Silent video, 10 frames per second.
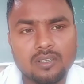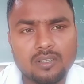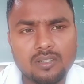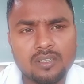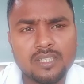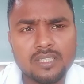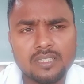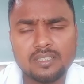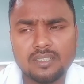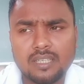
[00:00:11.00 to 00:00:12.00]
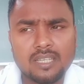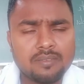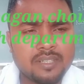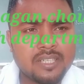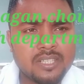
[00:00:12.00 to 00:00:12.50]
Already I have
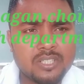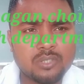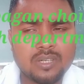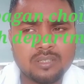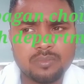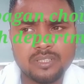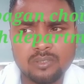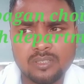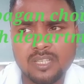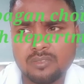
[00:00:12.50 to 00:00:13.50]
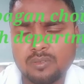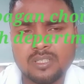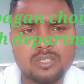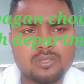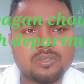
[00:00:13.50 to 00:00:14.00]
released one video class for
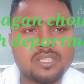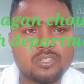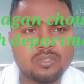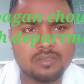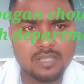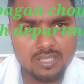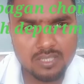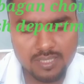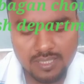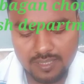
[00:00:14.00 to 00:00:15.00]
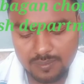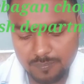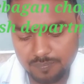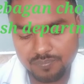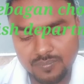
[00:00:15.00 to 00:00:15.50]
the students of class 10,
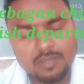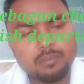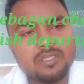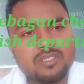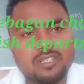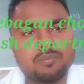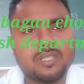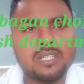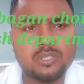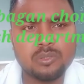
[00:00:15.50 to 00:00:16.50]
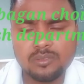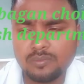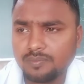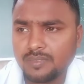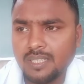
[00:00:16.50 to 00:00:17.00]
chapter 2,
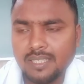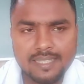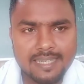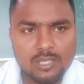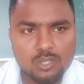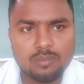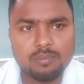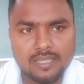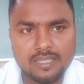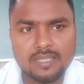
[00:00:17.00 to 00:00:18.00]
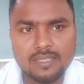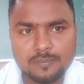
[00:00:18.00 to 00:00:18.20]
Nelson Mandela.